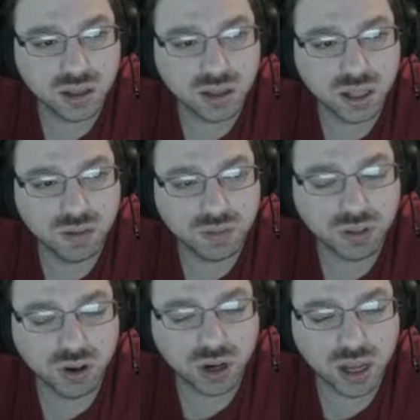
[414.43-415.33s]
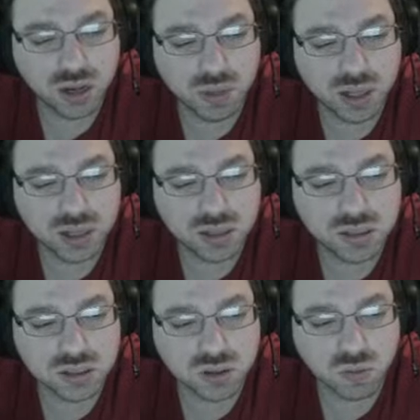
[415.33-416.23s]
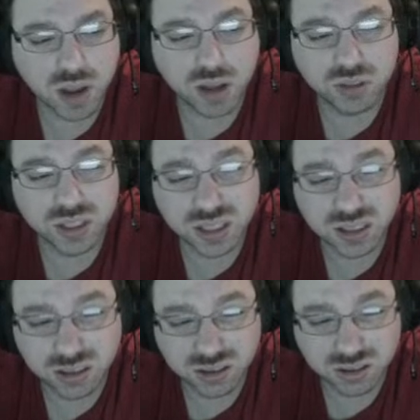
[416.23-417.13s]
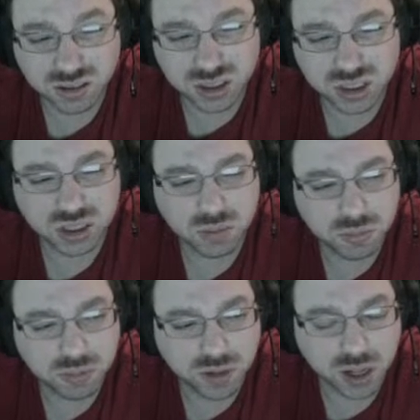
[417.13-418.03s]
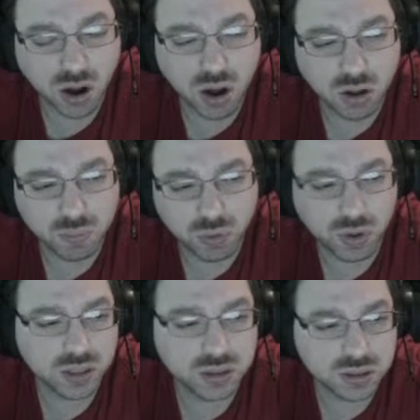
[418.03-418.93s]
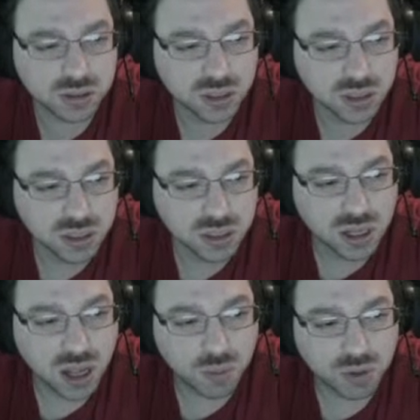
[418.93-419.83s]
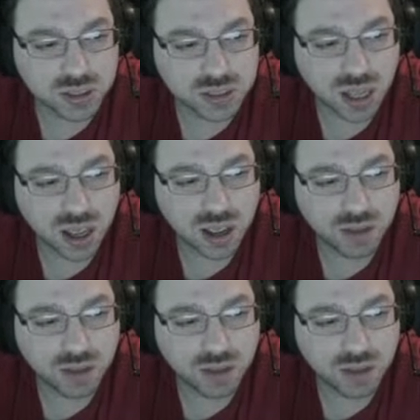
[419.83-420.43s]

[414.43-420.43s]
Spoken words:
if there are enemies surrounding the ship at all points. I'm gonna say